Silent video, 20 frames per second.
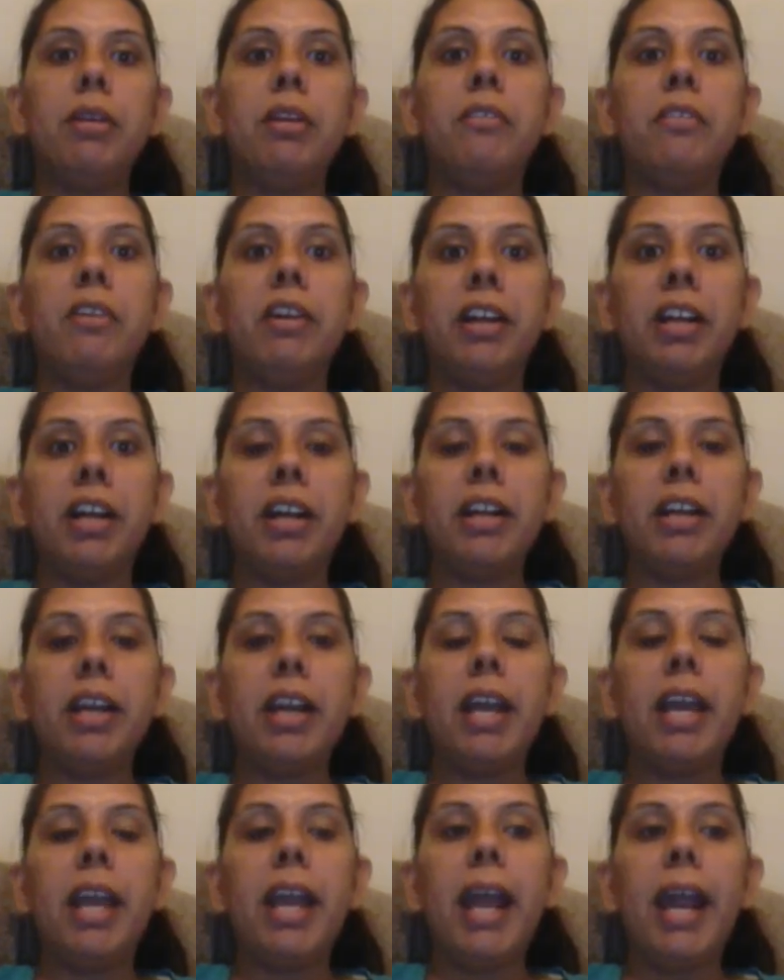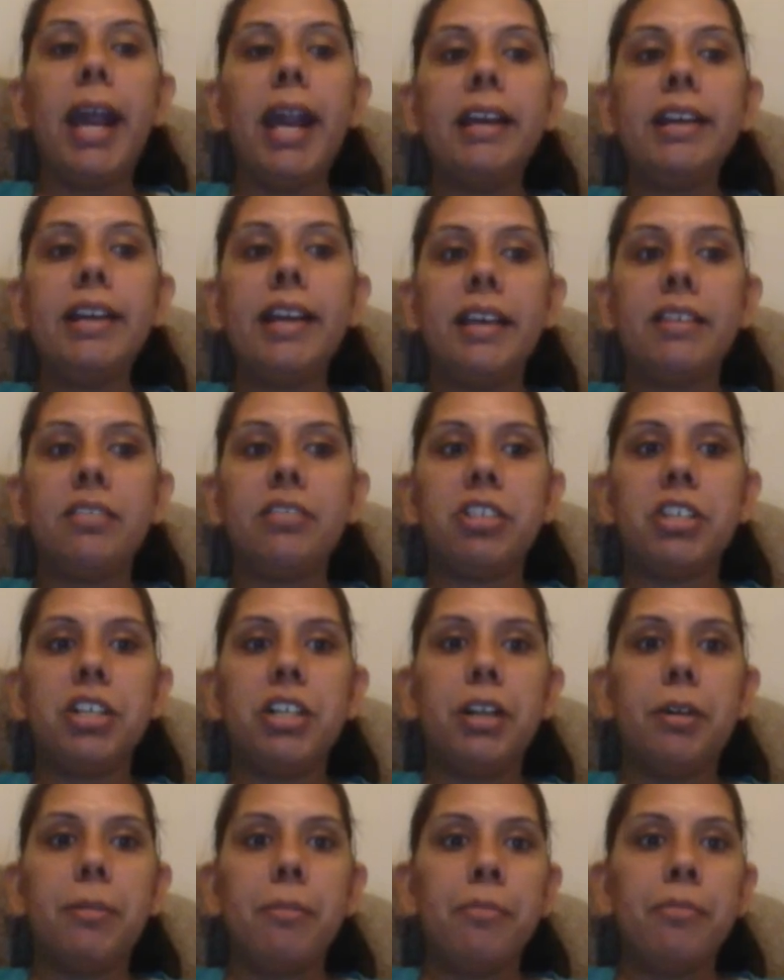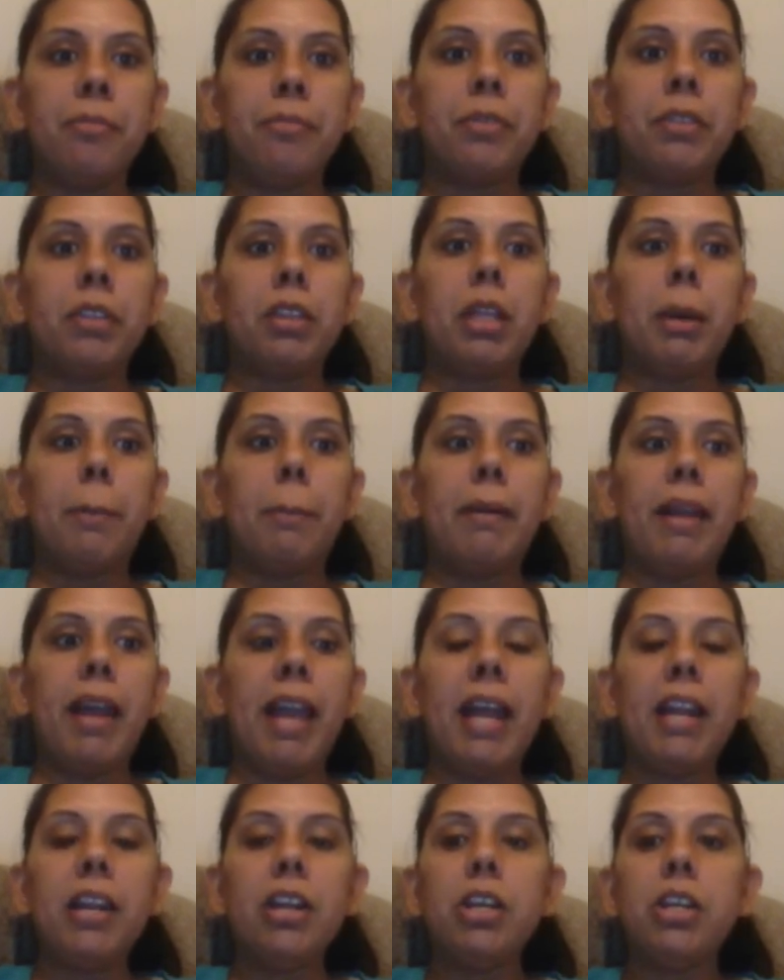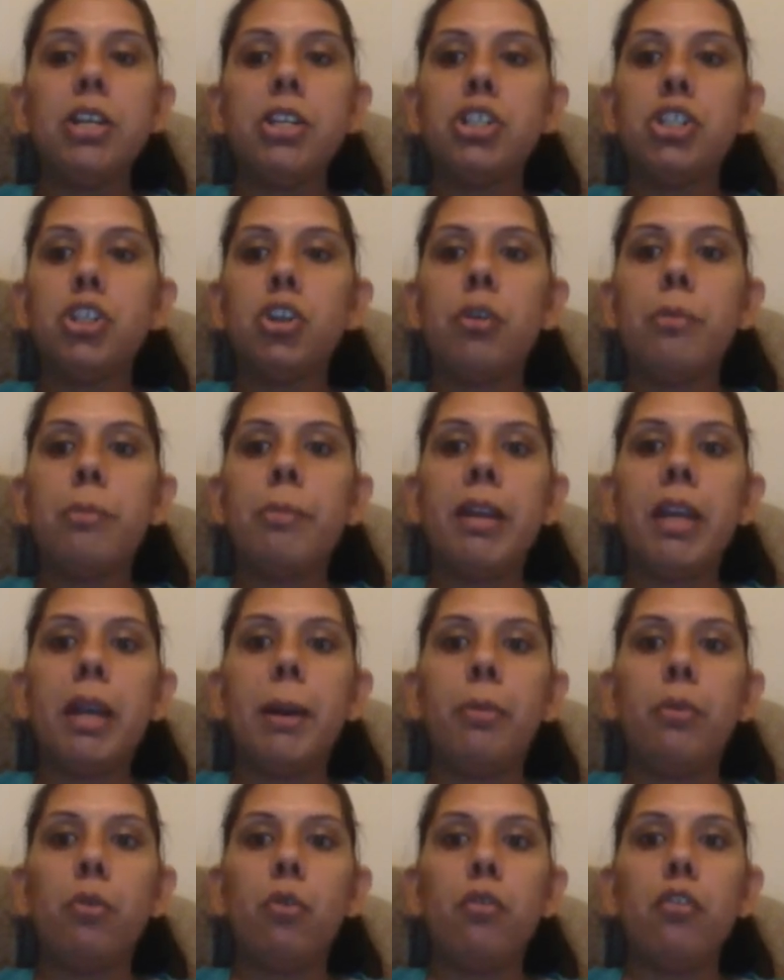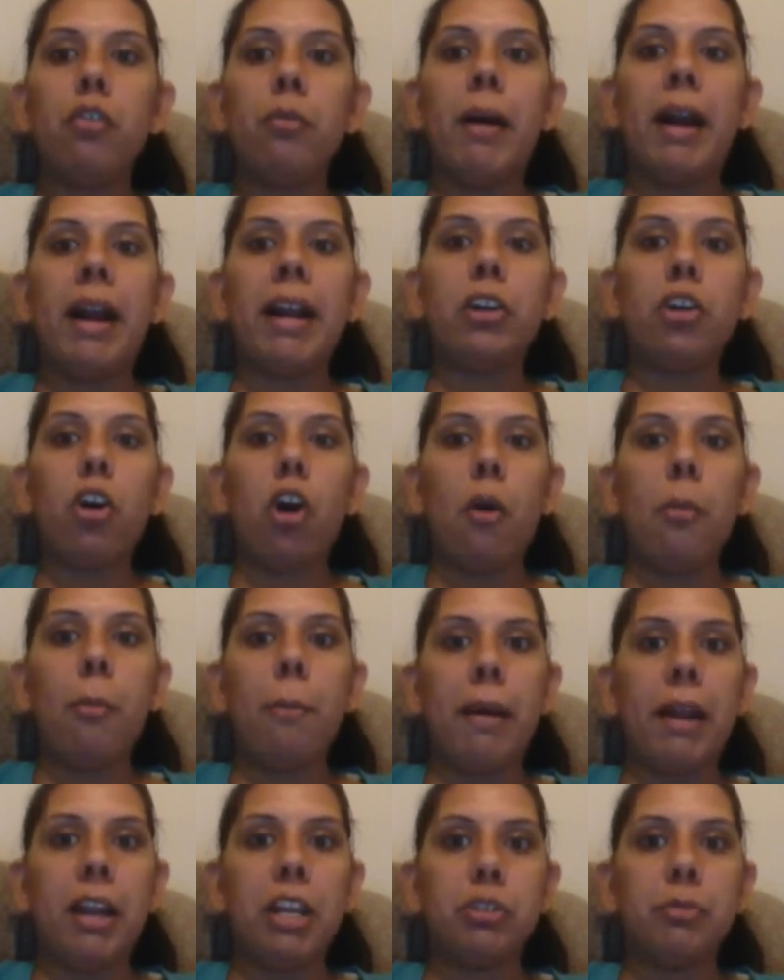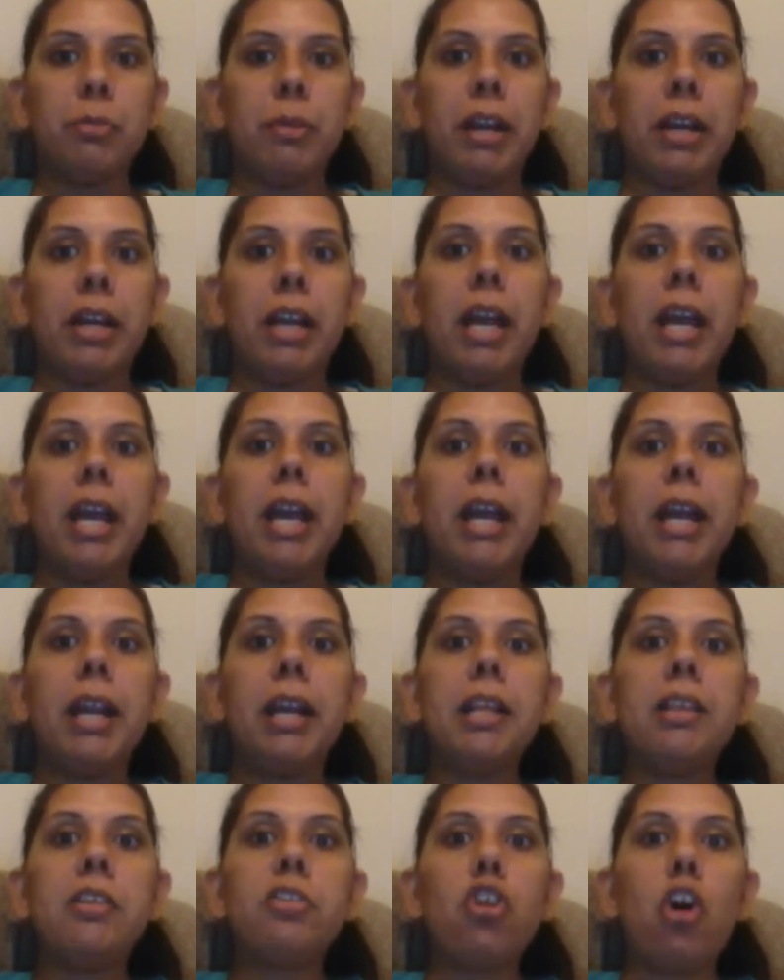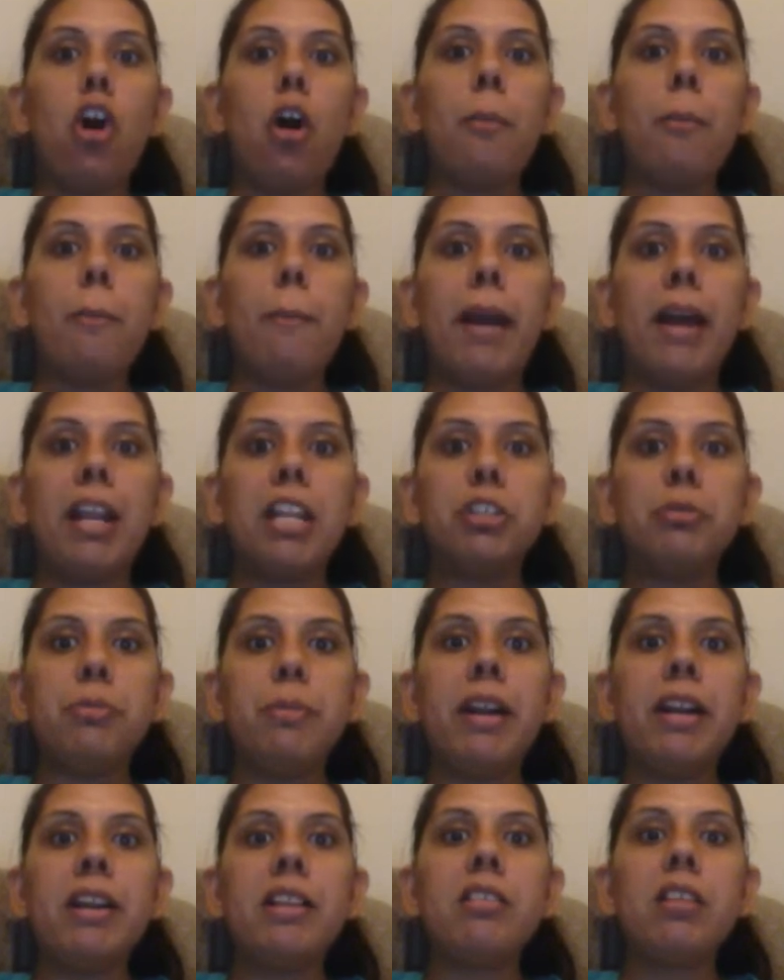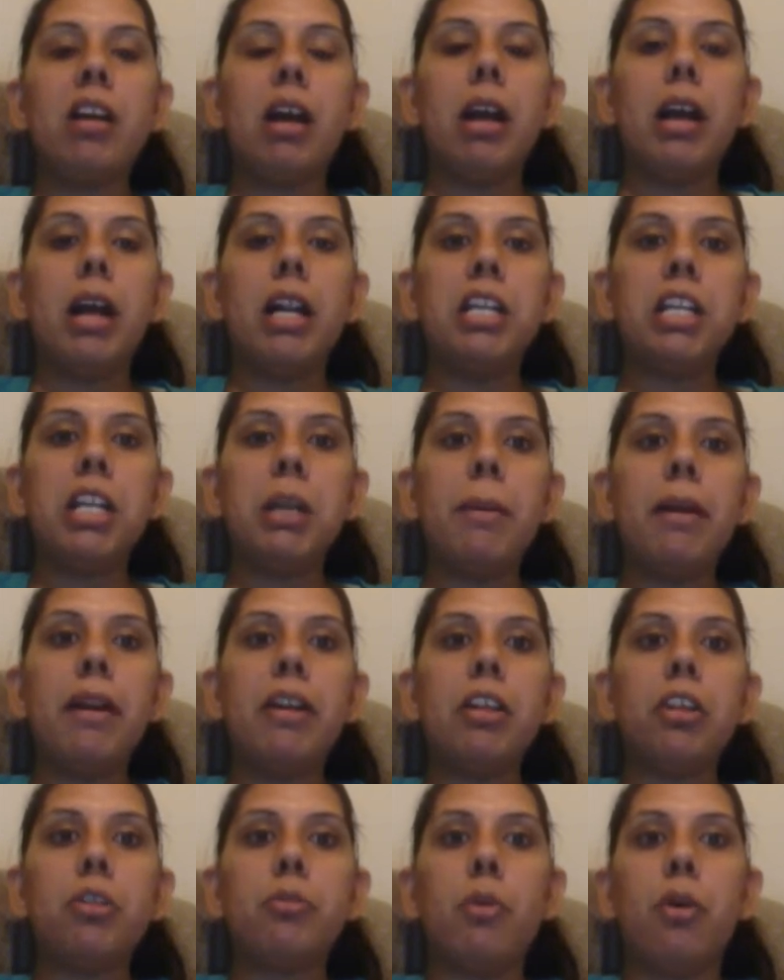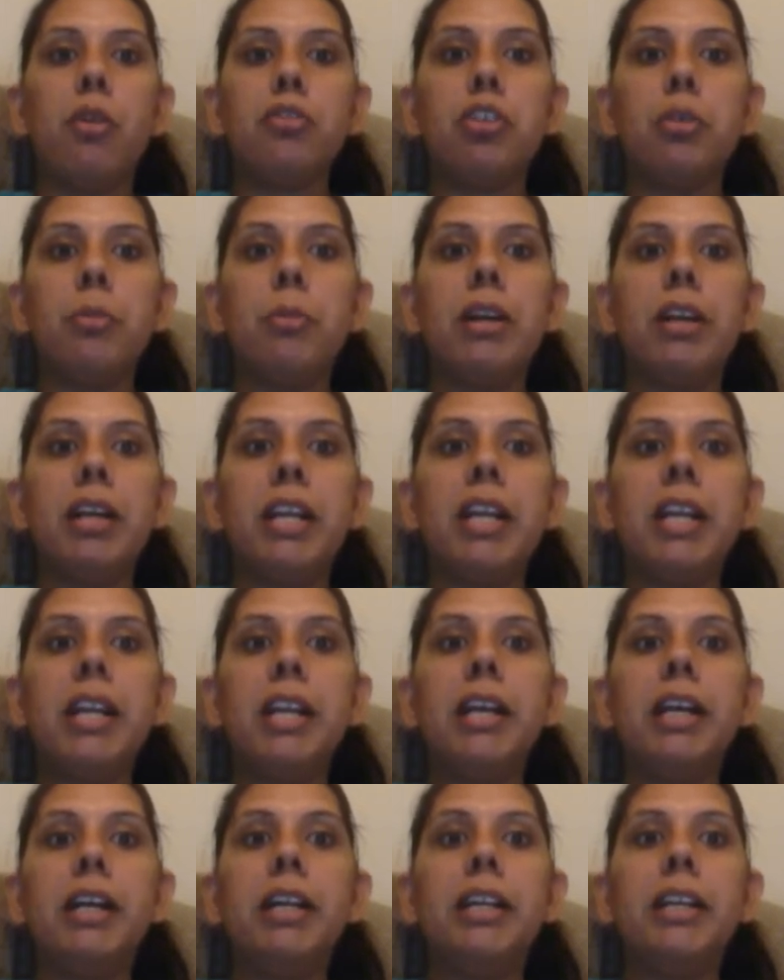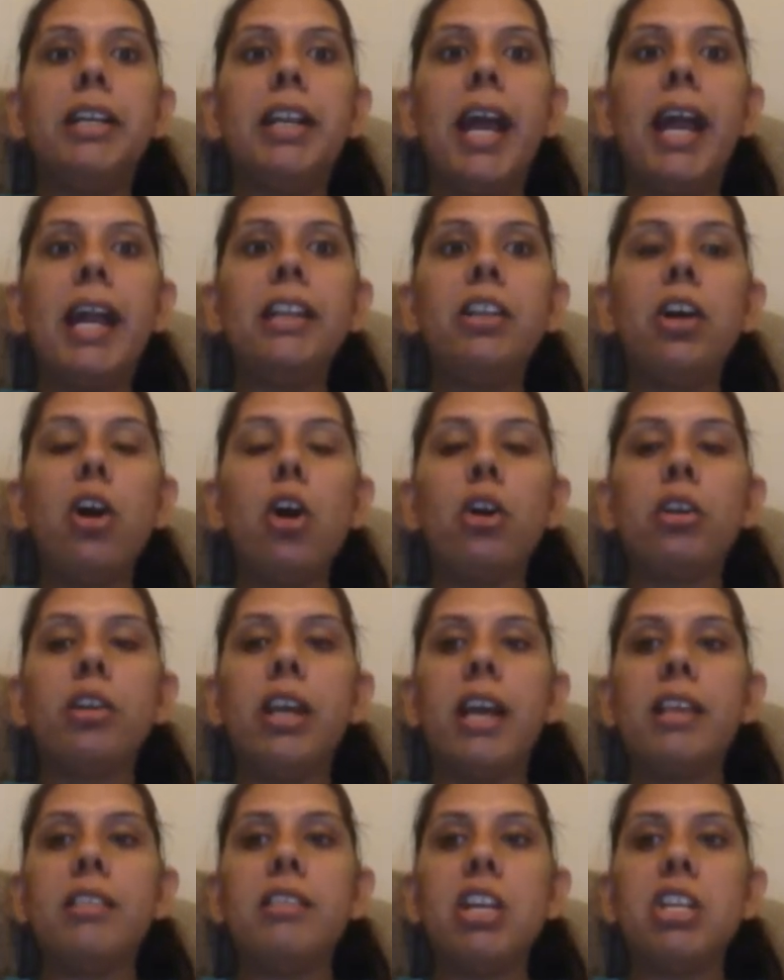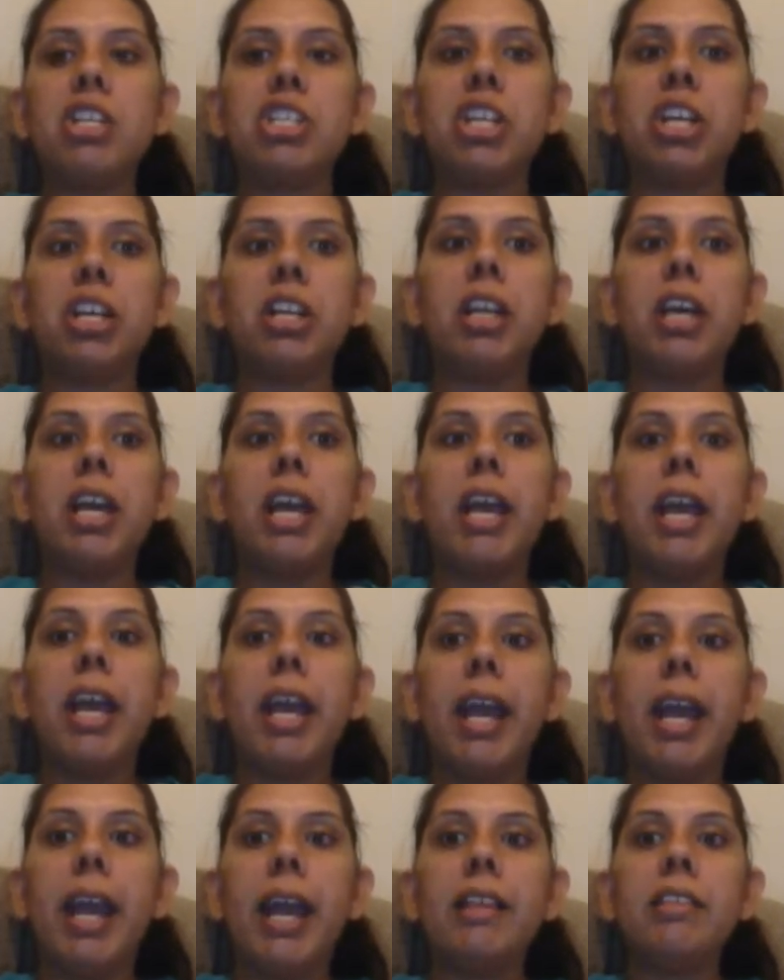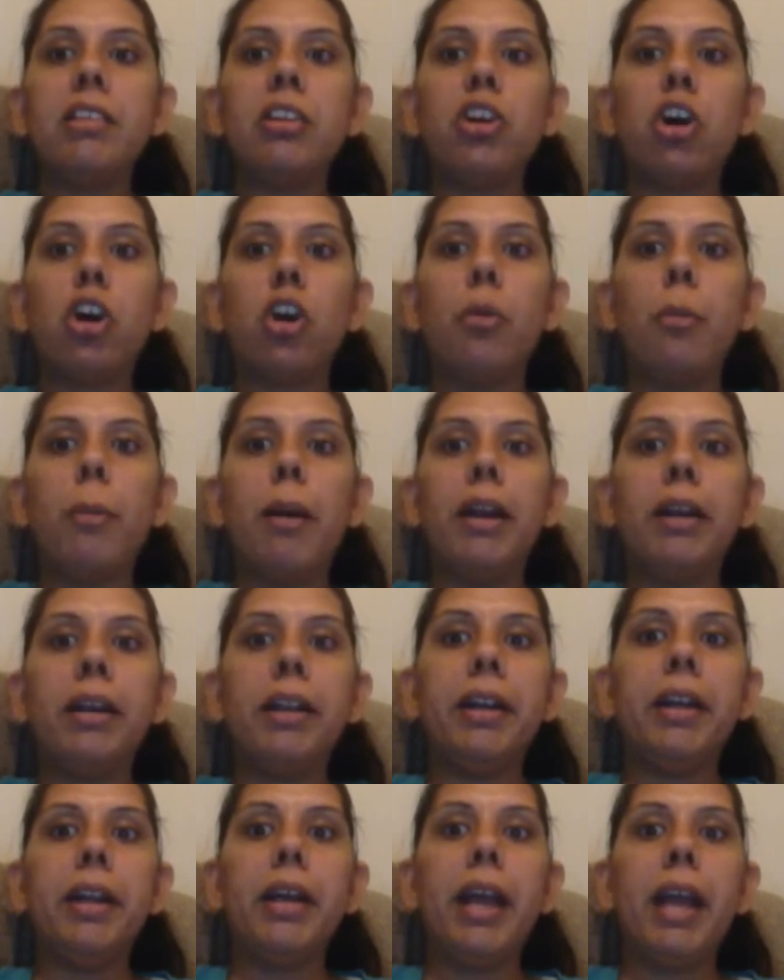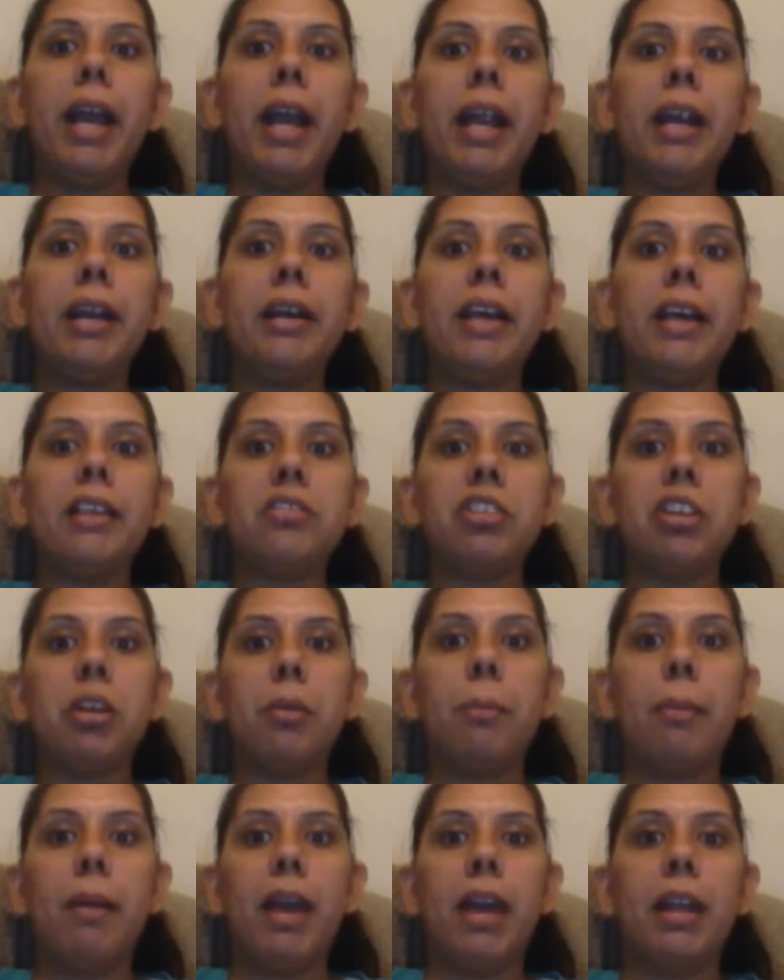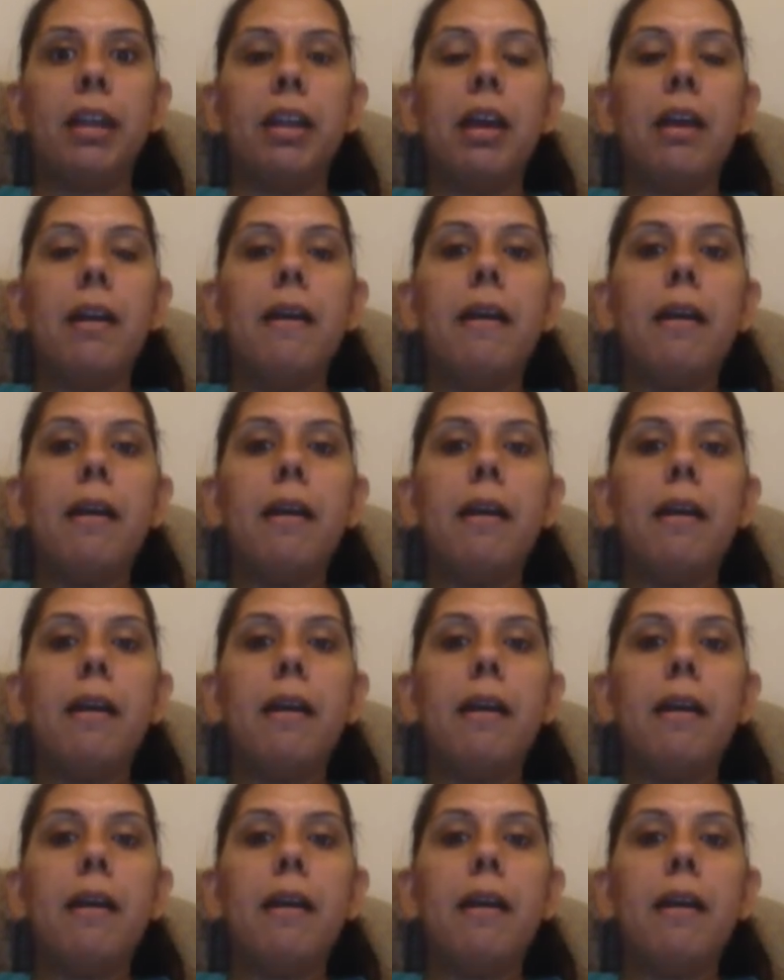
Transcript: been written and tested, the plan should be approved by top management. It is top management's ultimate responsibility that the organization has a documented and testing plan.